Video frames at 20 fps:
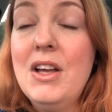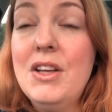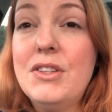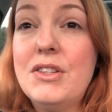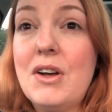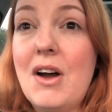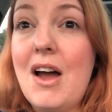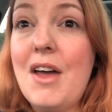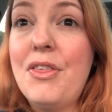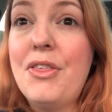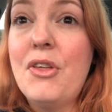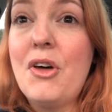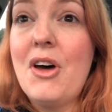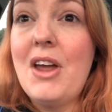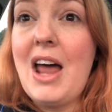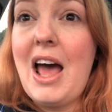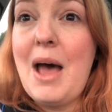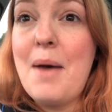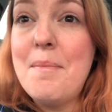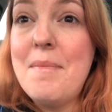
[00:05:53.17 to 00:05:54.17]
So I
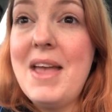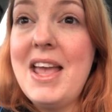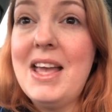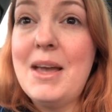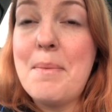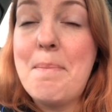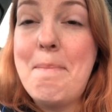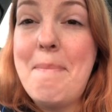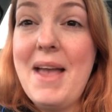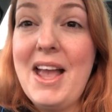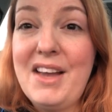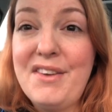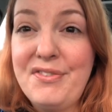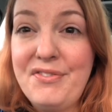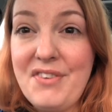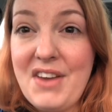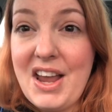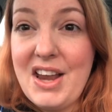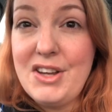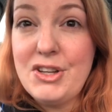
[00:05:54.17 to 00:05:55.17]
thought I'd make a big
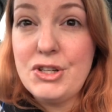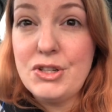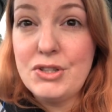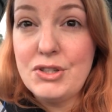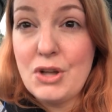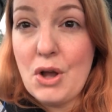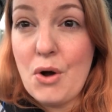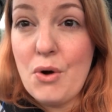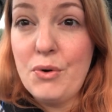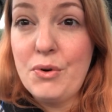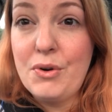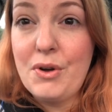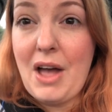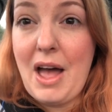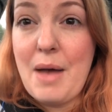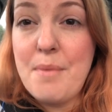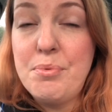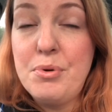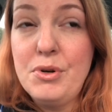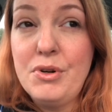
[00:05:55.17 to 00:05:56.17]
phage soak.
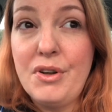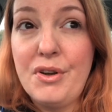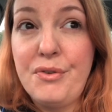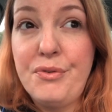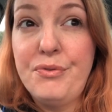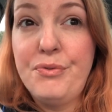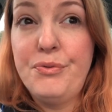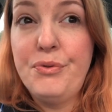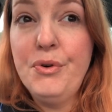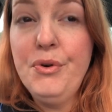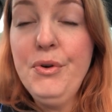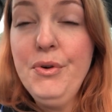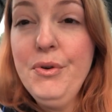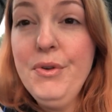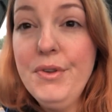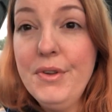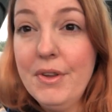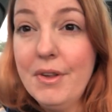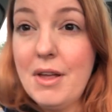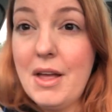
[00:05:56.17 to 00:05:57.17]
I put a
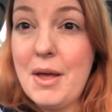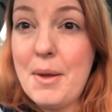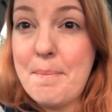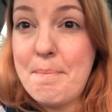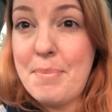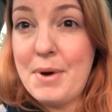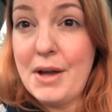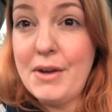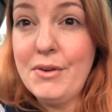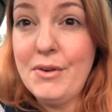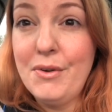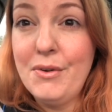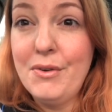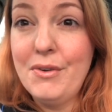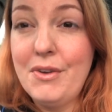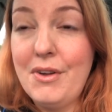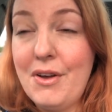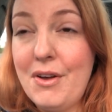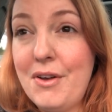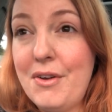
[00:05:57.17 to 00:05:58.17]
full
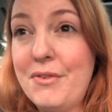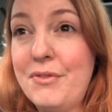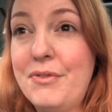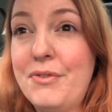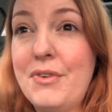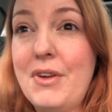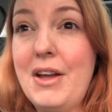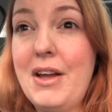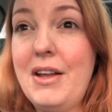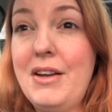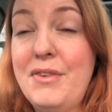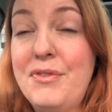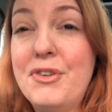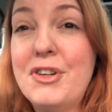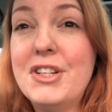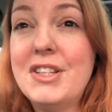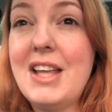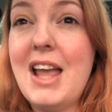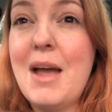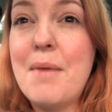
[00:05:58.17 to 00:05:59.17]
bottle of, the
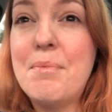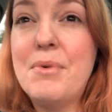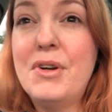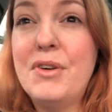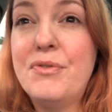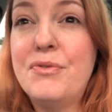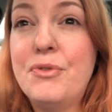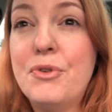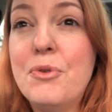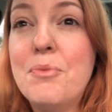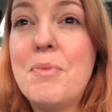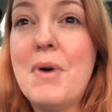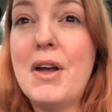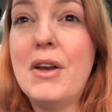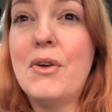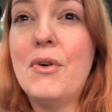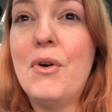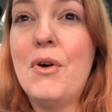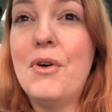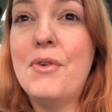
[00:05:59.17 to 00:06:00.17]
first day I put a full
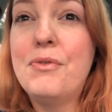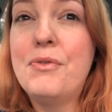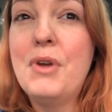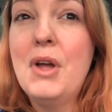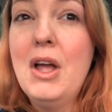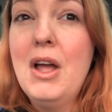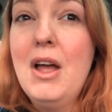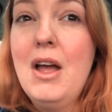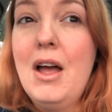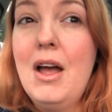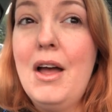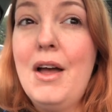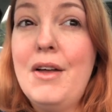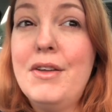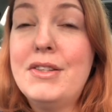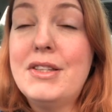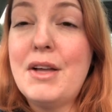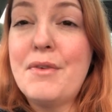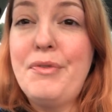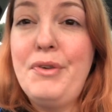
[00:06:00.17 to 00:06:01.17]
bottle of
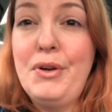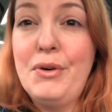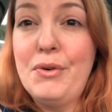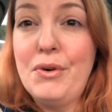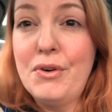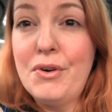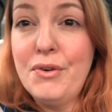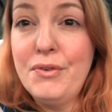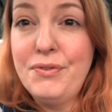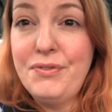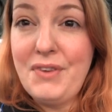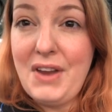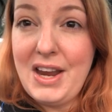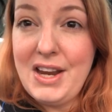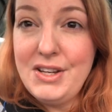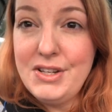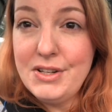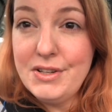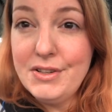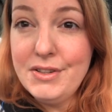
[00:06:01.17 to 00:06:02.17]
staphylococcal
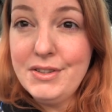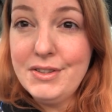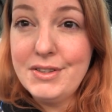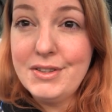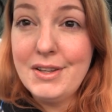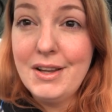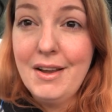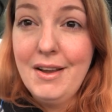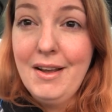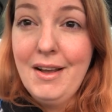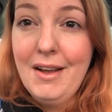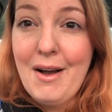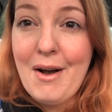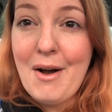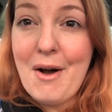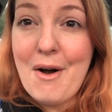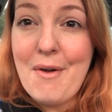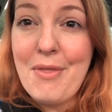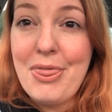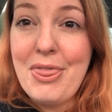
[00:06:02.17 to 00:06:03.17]
phages
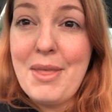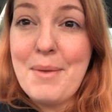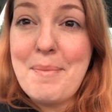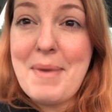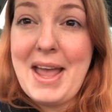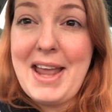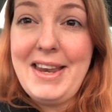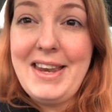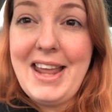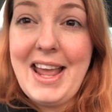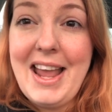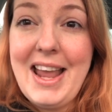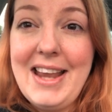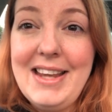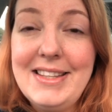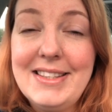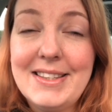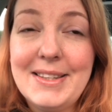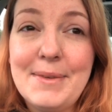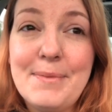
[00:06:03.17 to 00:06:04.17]
on the
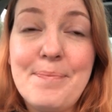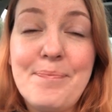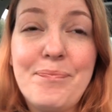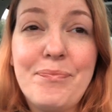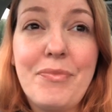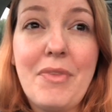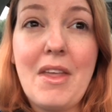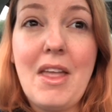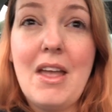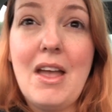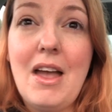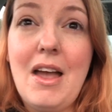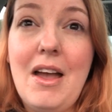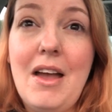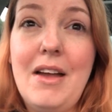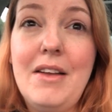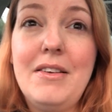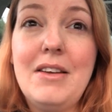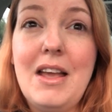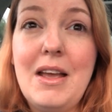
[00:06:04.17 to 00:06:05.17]
band-aid
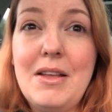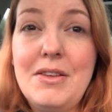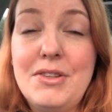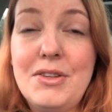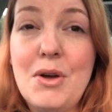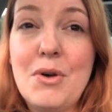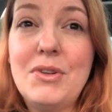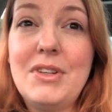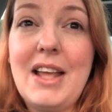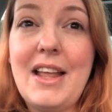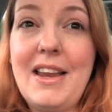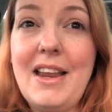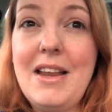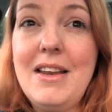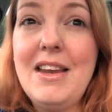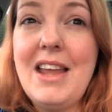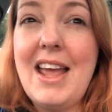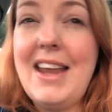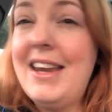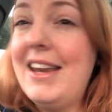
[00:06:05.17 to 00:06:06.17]
and soaked that
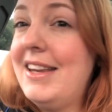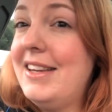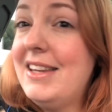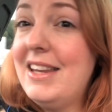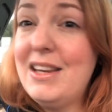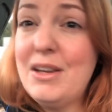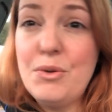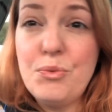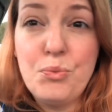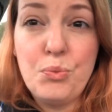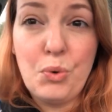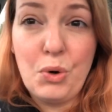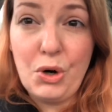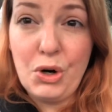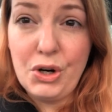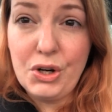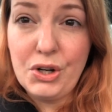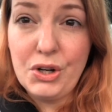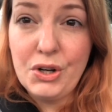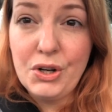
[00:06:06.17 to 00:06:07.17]
in, and it didn't
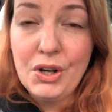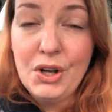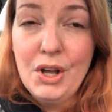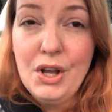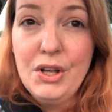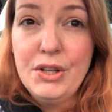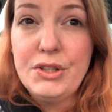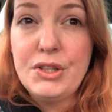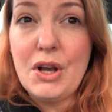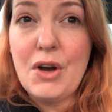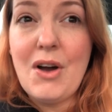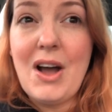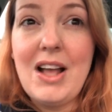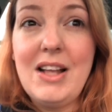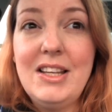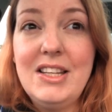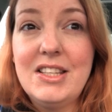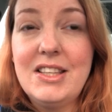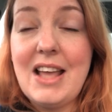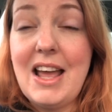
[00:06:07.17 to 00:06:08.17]
work. So
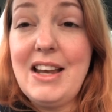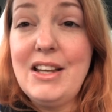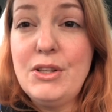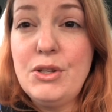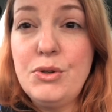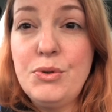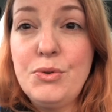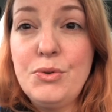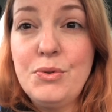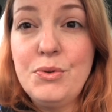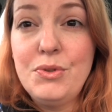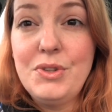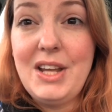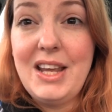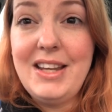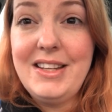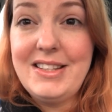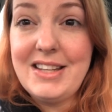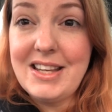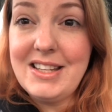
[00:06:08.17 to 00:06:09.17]
I decided to do
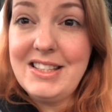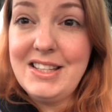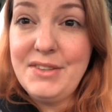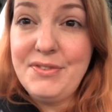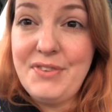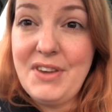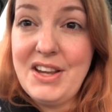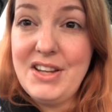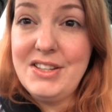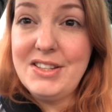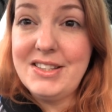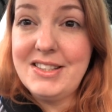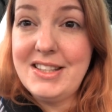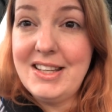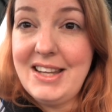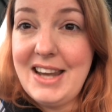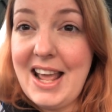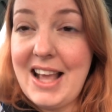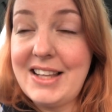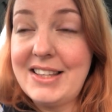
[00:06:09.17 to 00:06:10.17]
the intestiphages
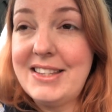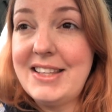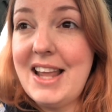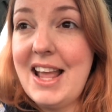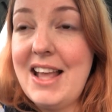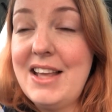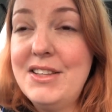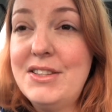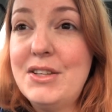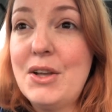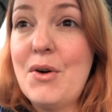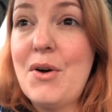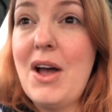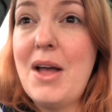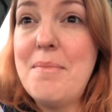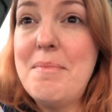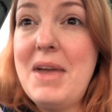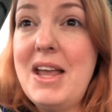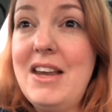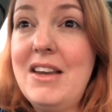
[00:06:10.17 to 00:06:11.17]
the next day. So
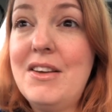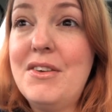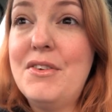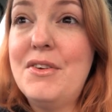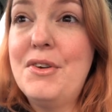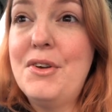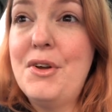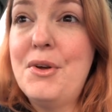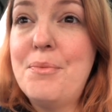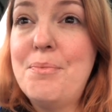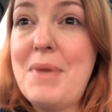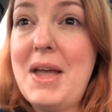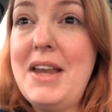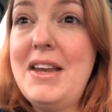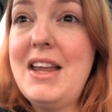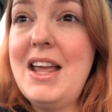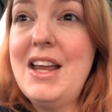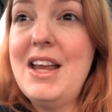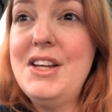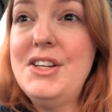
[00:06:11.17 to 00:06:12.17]
I made a
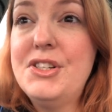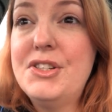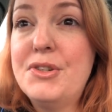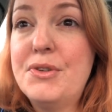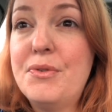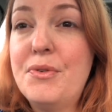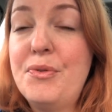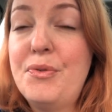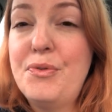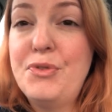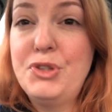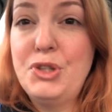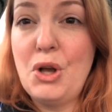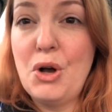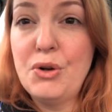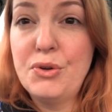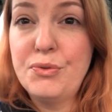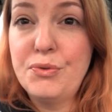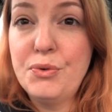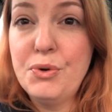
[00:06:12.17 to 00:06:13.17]
bandage
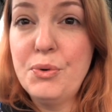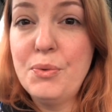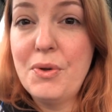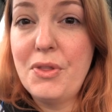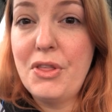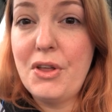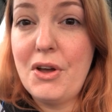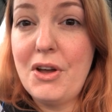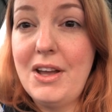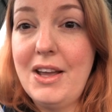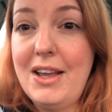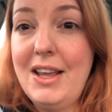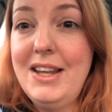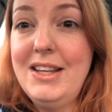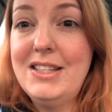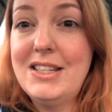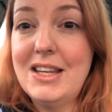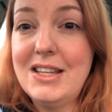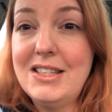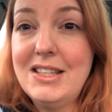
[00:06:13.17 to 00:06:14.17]
soaked full with
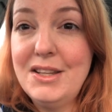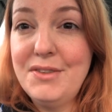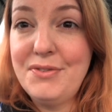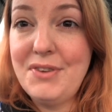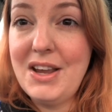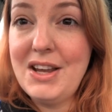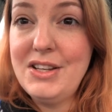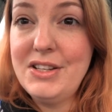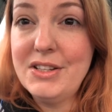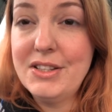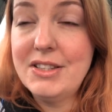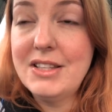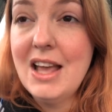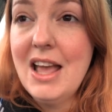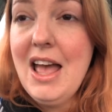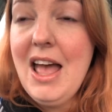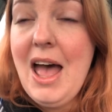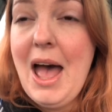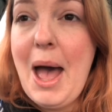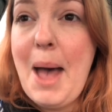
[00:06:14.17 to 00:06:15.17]
intestiphages.
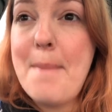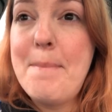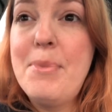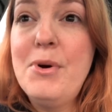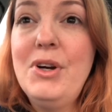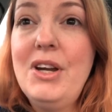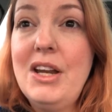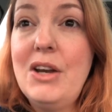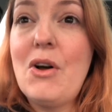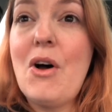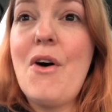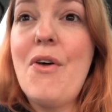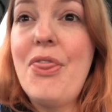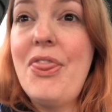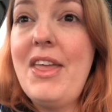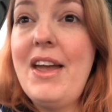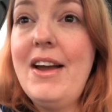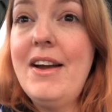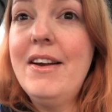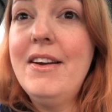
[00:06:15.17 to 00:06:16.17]
I put it
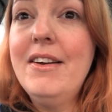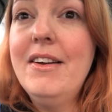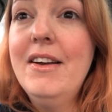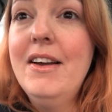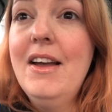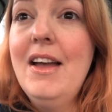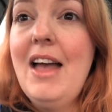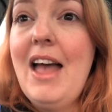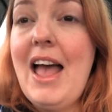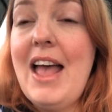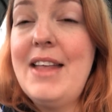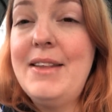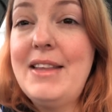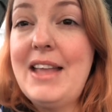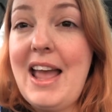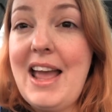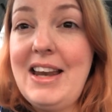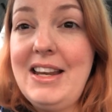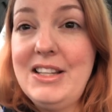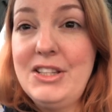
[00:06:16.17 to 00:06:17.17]
on there and
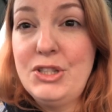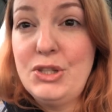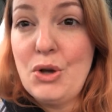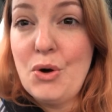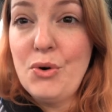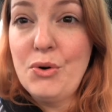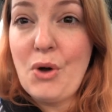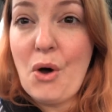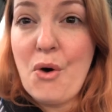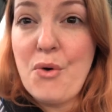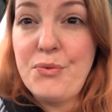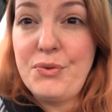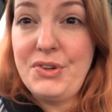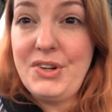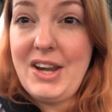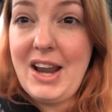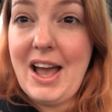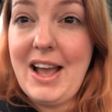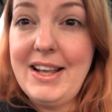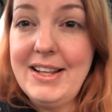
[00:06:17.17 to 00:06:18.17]
had it soak
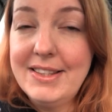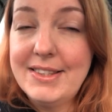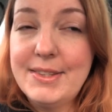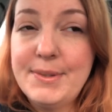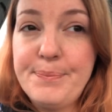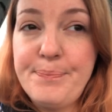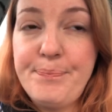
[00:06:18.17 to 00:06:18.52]
overnight.